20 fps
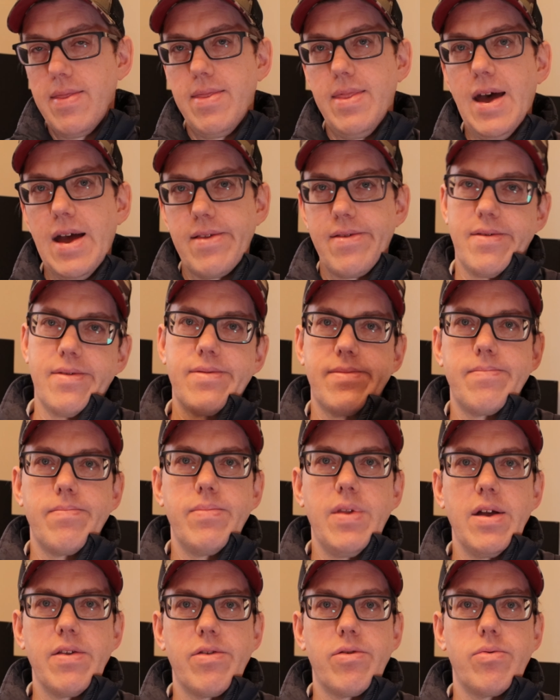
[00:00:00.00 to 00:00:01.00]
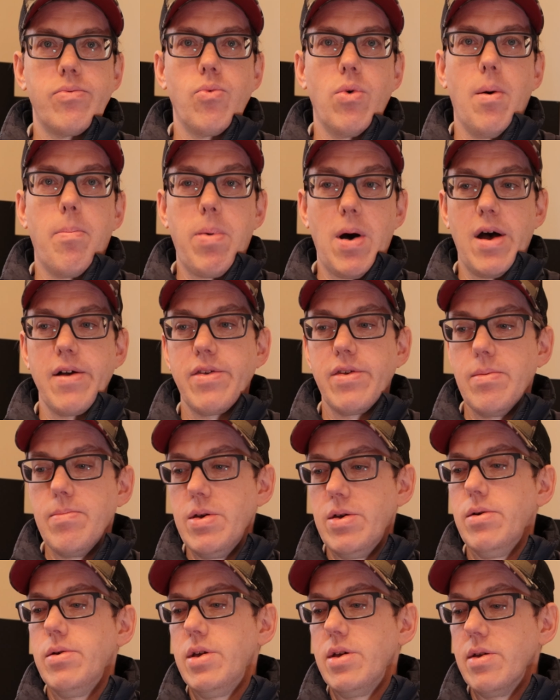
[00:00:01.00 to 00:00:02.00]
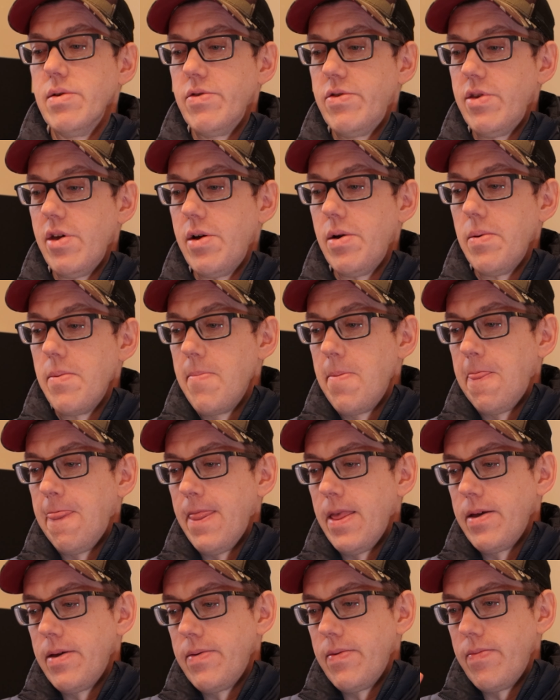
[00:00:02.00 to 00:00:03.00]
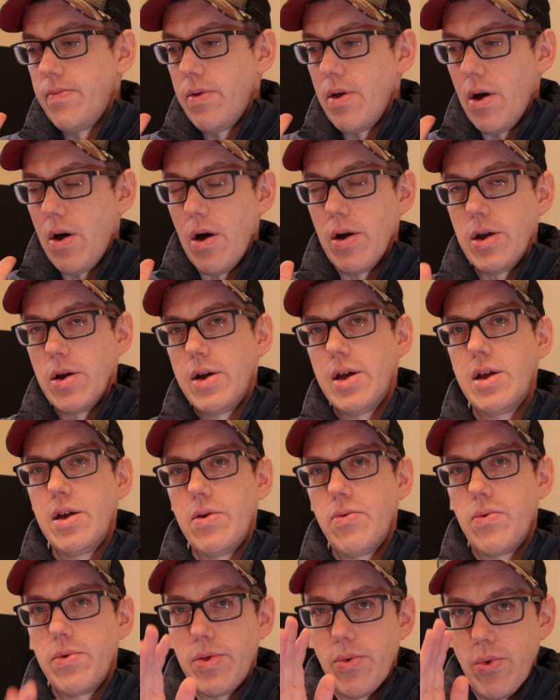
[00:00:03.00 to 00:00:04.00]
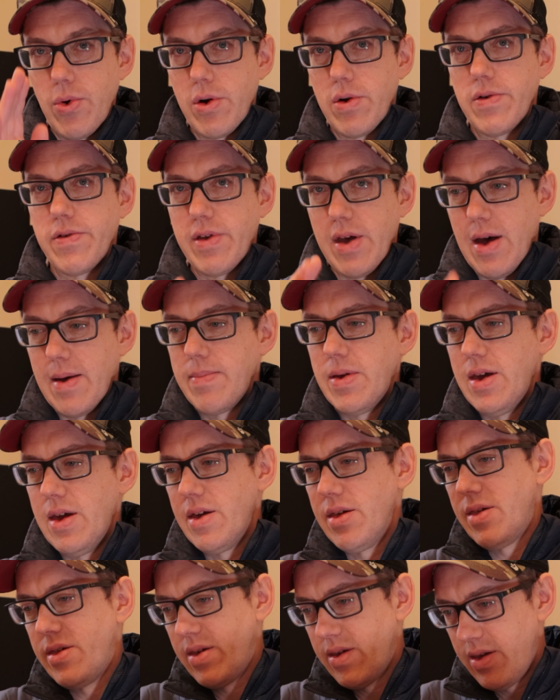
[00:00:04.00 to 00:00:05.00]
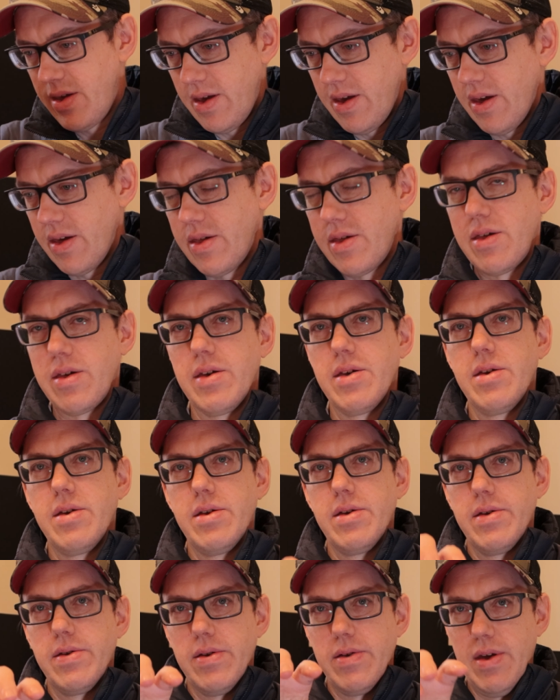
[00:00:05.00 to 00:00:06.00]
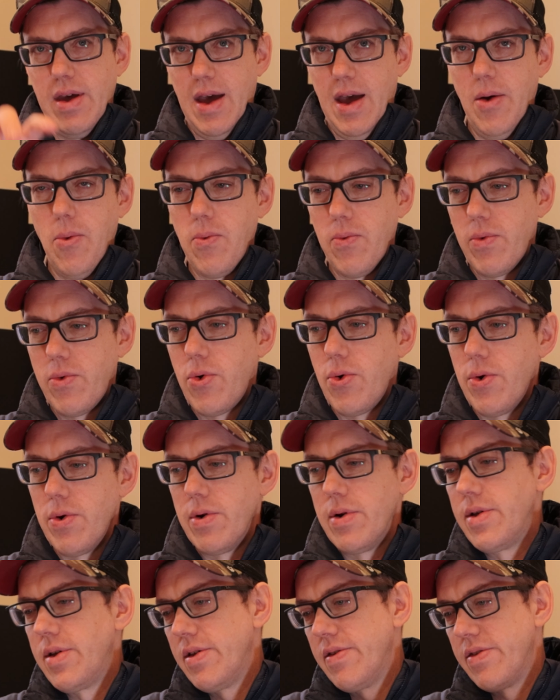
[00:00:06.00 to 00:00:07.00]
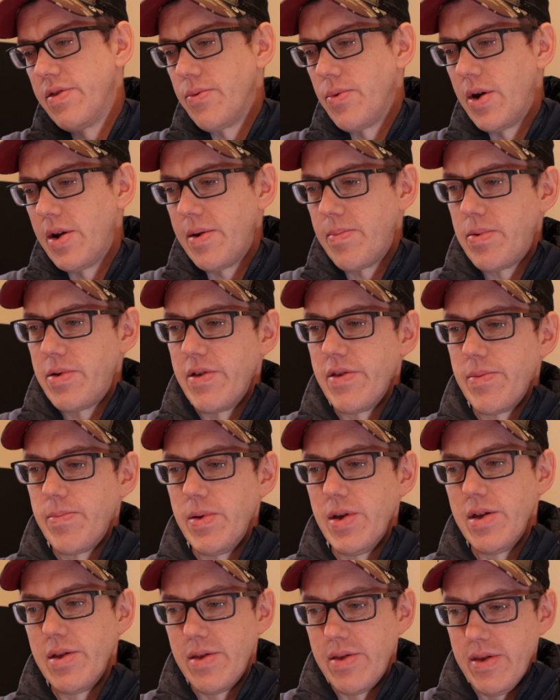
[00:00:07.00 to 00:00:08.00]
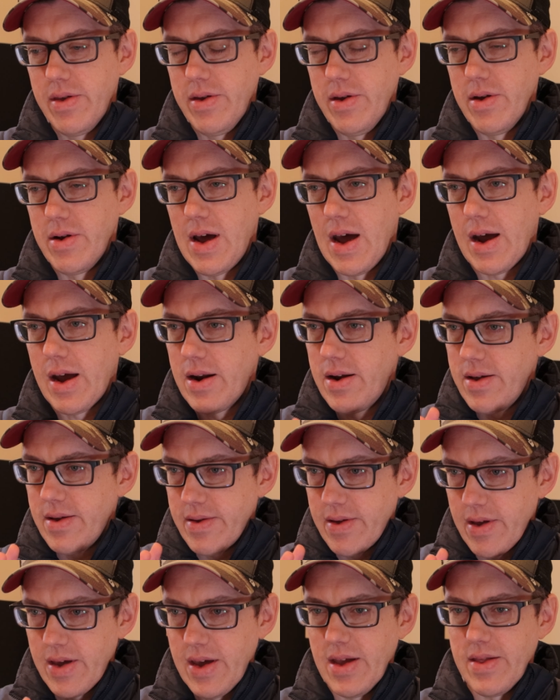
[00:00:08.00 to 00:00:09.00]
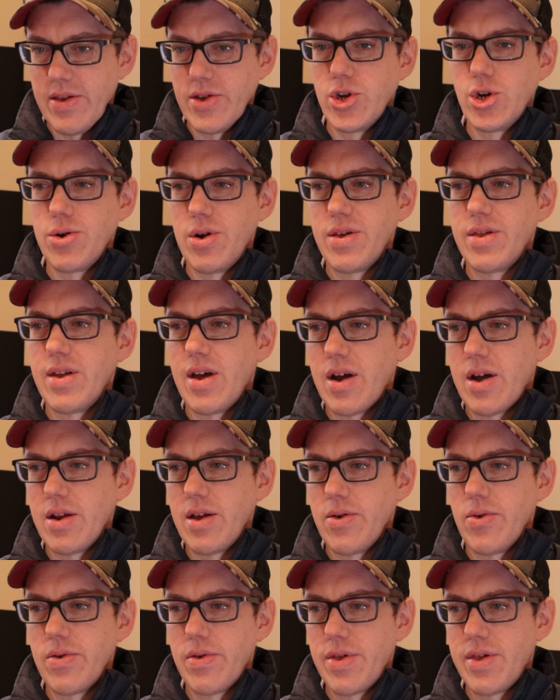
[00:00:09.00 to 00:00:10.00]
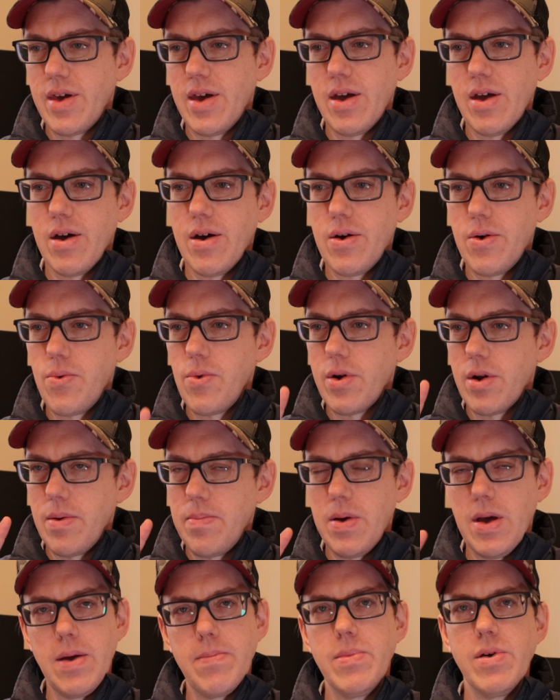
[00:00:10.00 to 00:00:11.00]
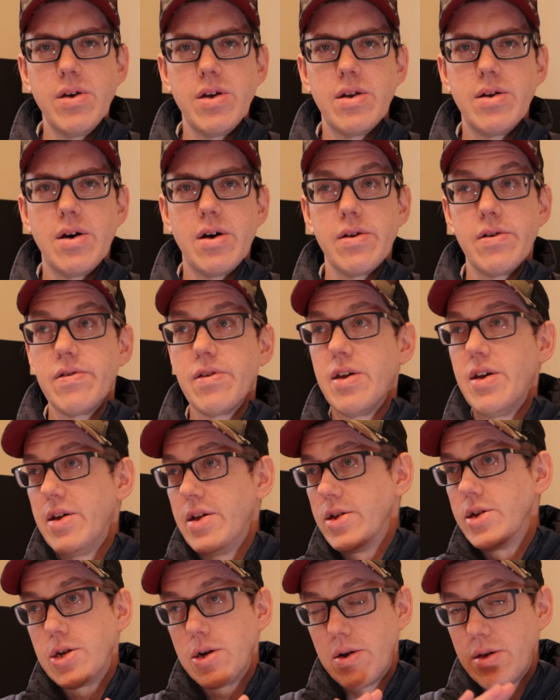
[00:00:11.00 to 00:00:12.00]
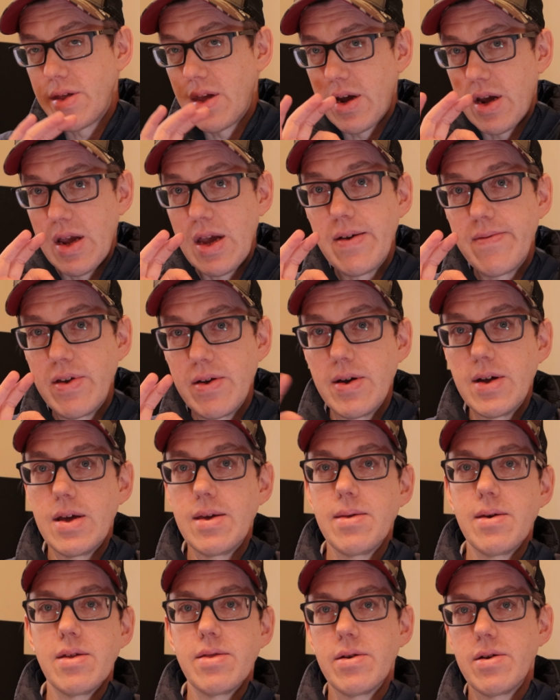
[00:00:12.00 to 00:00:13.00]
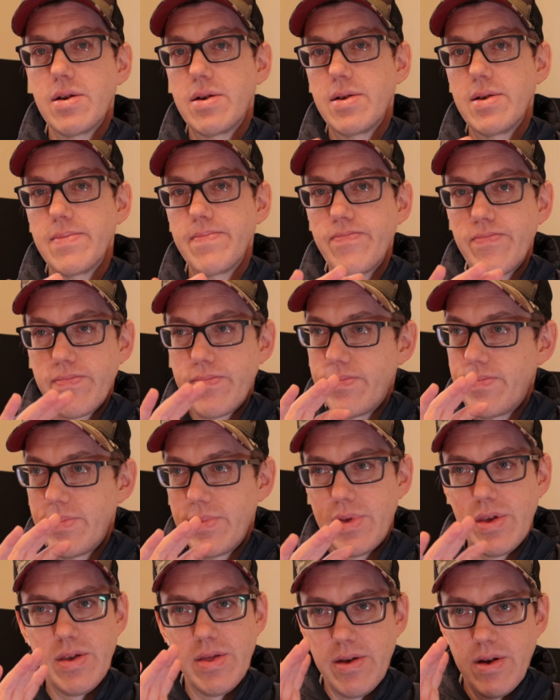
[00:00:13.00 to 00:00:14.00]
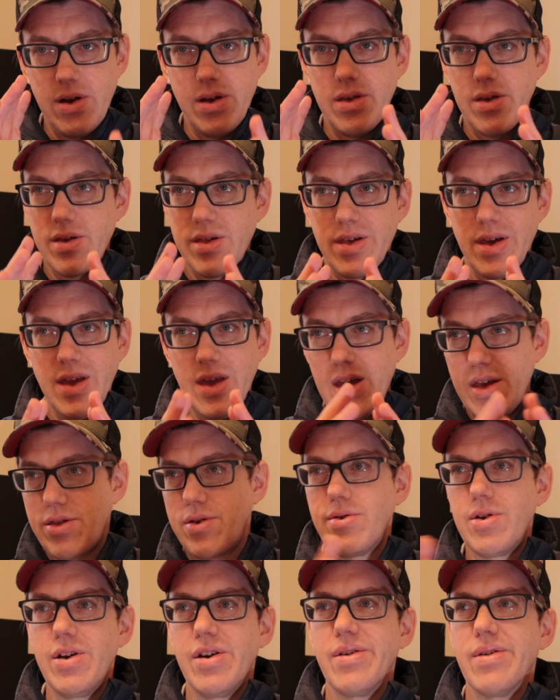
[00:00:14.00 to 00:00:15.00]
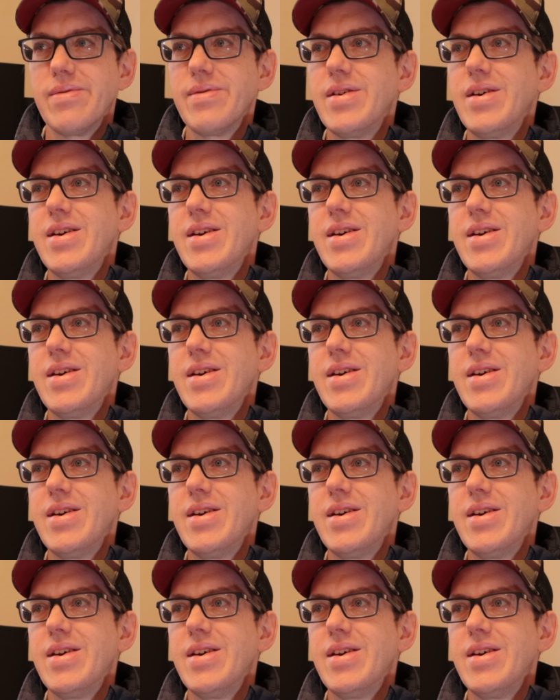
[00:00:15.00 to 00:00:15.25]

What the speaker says: That's a possibility. So all you're getting with a workers' comp case is at court is the right to participate. You're not gonna, again, the jury's not gonna say, oh, we're gonna pay $1 million. The jury's not gonna give you anything. They're gonna say yes or no.